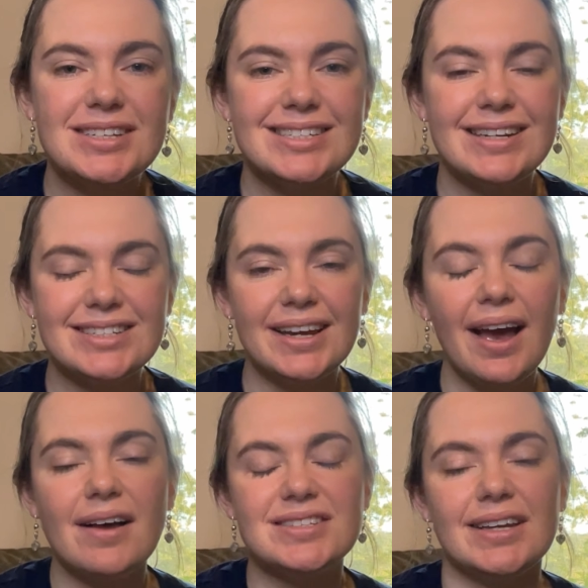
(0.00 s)
stitching.
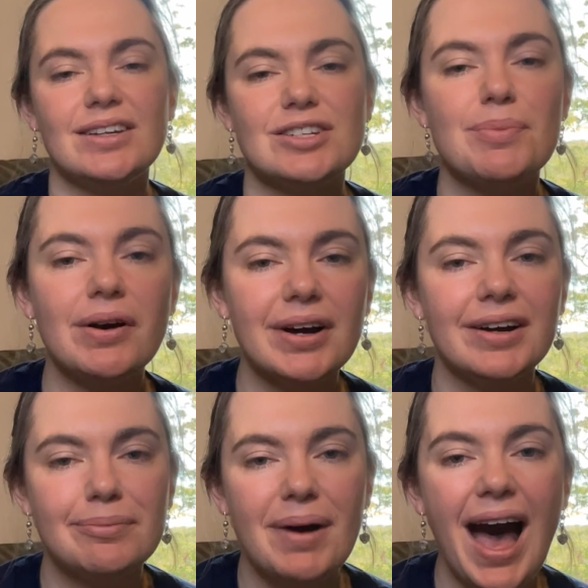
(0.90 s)
I'll see you tomorrow.
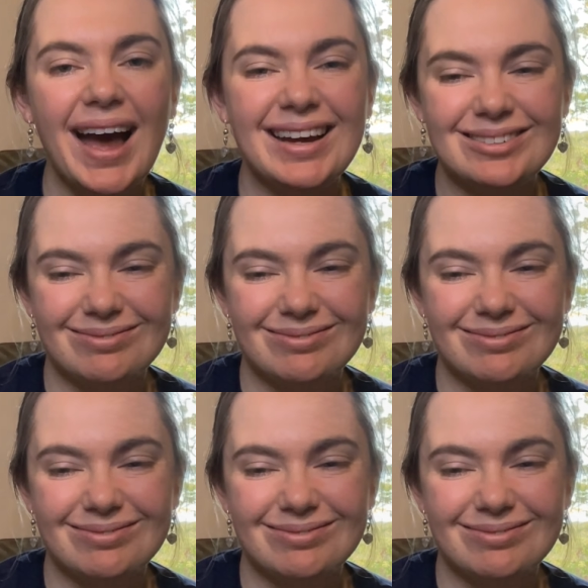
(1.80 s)
Bye.